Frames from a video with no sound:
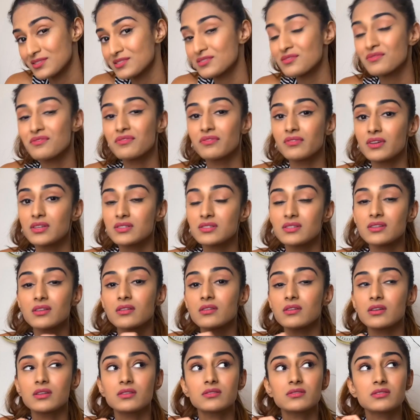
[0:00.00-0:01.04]
So
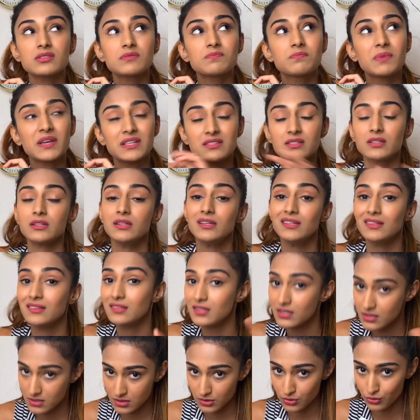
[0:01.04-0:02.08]
it's basically
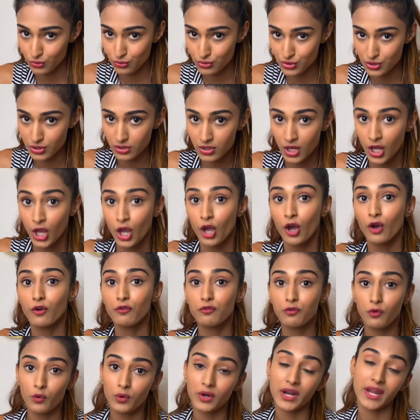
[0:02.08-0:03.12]
the solution
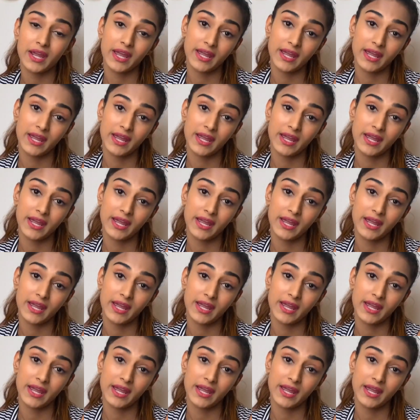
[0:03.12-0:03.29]
for